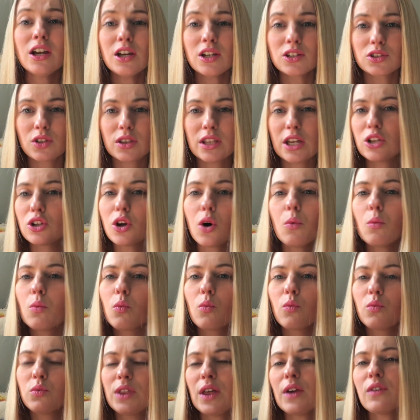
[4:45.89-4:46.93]
so
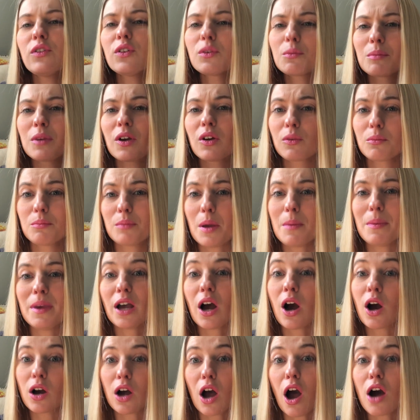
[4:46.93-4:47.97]
they feel maybe
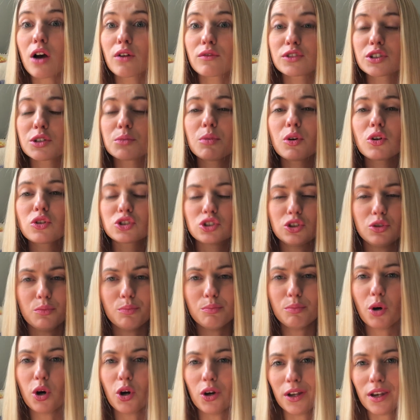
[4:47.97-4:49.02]
uncomfortable to
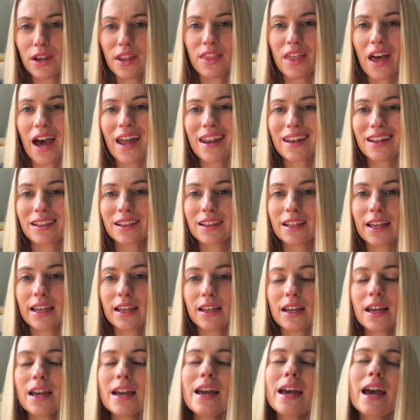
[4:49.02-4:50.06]
put that
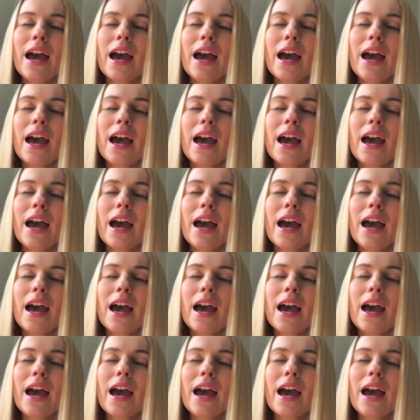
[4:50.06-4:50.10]
link.